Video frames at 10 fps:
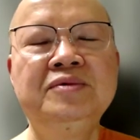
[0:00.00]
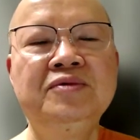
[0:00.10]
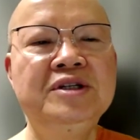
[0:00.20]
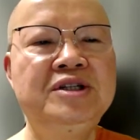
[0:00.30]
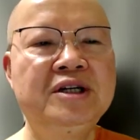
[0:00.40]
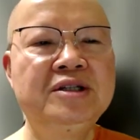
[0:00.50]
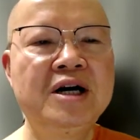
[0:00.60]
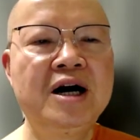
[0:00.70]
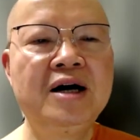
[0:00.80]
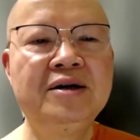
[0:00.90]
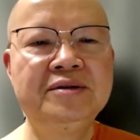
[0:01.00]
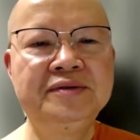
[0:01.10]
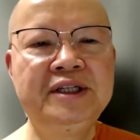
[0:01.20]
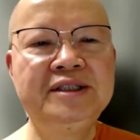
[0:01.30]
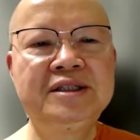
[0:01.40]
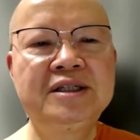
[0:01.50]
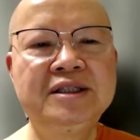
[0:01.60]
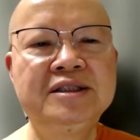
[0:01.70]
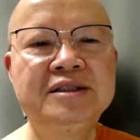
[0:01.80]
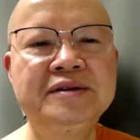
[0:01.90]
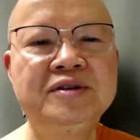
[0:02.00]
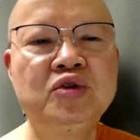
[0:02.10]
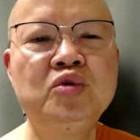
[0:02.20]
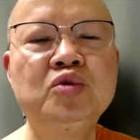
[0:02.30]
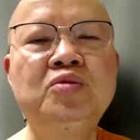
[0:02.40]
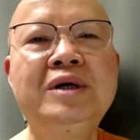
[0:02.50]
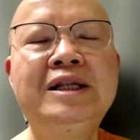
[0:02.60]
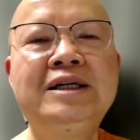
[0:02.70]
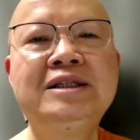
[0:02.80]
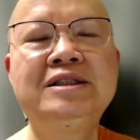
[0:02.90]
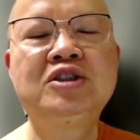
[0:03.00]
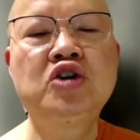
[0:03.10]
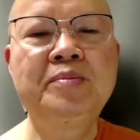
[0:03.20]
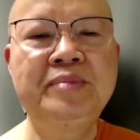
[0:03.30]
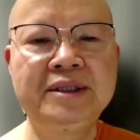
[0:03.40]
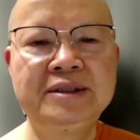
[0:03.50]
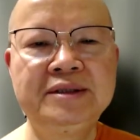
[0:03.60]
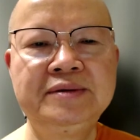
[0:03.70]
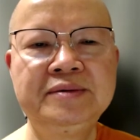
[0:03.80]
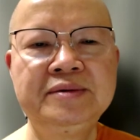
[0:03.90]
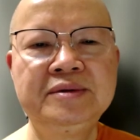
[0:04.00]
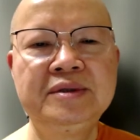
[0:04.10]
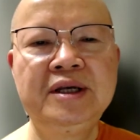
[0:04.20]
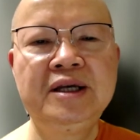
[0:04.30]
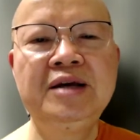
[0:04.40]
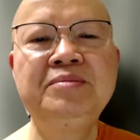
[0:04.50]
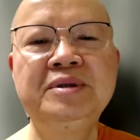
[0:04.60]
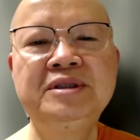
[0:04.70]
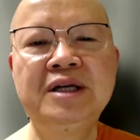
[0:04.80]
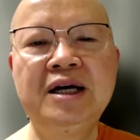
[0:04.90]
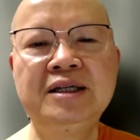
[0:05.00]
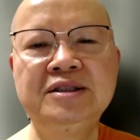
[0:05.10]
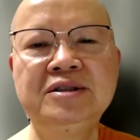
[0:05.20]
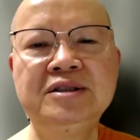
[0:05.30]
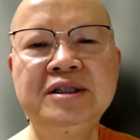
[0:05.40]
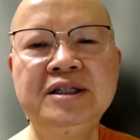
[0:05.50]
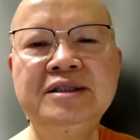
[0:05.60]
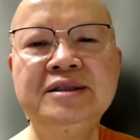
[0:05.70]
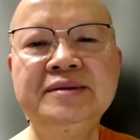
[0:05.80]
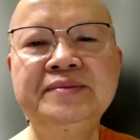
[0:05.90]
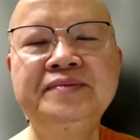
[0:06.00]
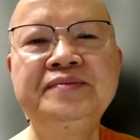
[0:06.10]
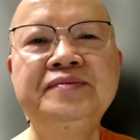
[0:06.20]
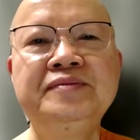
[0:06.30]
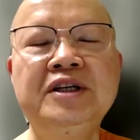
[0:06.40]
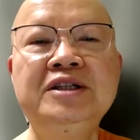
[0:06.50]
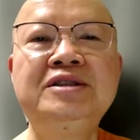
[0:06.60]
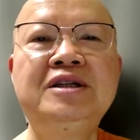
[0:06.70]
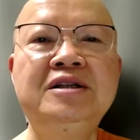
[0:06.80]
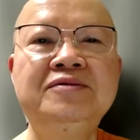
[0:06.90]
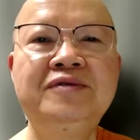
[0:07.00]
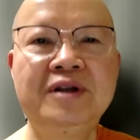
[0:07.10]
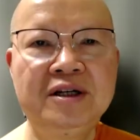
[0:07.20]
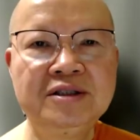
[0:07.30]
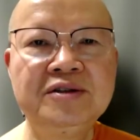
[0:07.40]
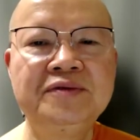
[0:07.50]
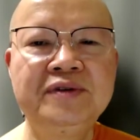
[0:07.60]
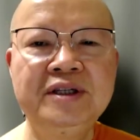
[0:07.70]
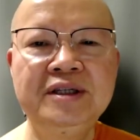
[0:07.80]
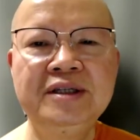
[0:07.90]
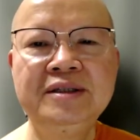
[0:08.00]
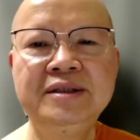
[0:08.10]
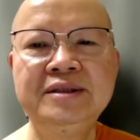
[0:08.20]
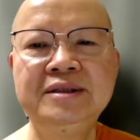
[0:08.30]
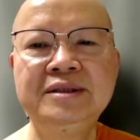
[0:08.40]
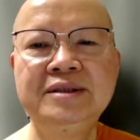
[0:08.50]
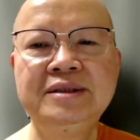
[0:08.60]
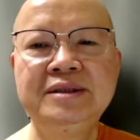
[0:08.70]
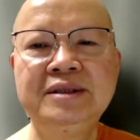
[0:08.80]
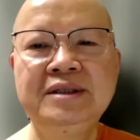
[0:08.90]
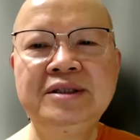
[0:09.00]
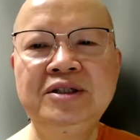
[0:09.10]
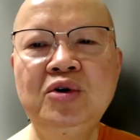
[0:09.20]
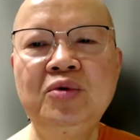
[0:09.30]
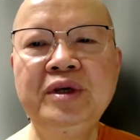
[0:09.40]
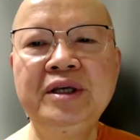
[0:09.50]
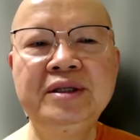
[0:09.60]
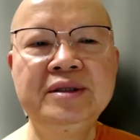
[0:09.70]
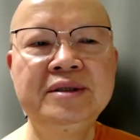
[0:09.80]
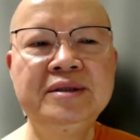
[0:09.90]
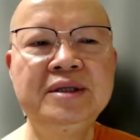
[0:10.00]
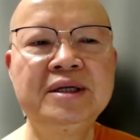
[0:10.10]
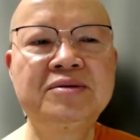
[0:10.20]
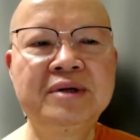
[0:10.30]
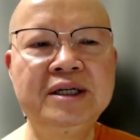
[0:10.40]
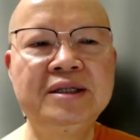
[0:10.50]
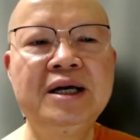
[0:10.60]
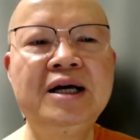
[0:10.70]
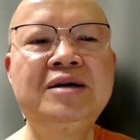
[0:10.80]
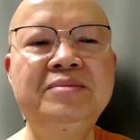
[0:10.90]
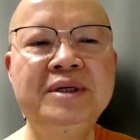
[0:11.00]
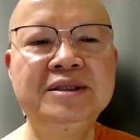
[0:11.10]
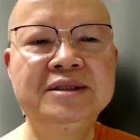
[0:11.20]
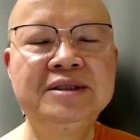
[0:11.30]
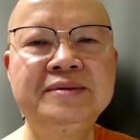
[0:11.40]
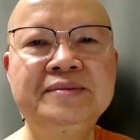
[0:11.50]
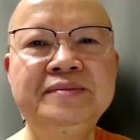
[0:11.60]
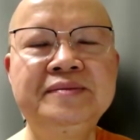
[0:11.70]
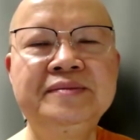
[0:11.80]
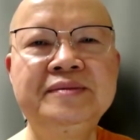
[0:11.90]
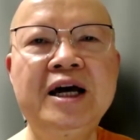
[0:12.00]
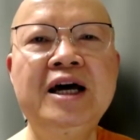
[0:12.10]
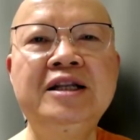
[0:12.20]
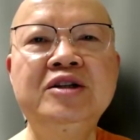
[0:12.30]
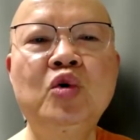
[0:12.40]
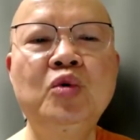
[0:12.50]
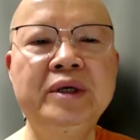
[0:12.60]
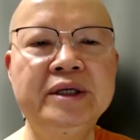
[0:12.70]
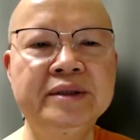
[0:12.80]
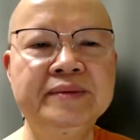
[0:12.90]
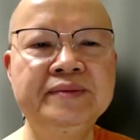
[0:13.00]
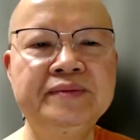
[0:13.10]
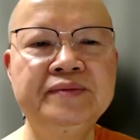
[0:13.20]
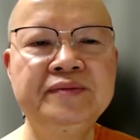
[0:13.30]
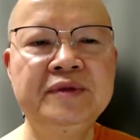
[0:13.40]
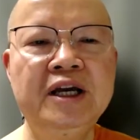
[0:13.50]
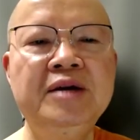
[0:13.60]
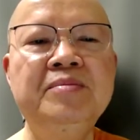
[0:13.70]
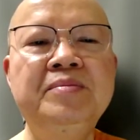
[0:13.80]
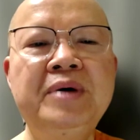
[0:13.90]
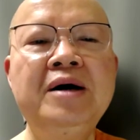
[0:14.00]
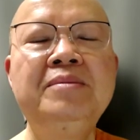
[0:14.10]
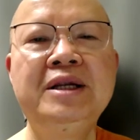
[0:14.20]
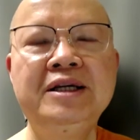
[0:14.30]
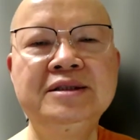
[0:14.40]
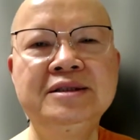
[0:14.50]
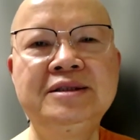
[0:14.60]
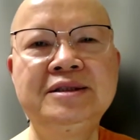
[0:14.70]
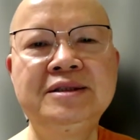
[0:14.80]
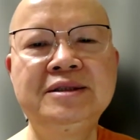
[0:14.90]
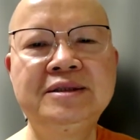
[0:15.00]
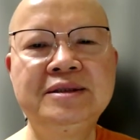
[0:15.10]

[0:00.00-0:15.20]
We shall now discuss two related topics emphasized in Eastern philosophy, knowing the great elements and knowing the impermanence.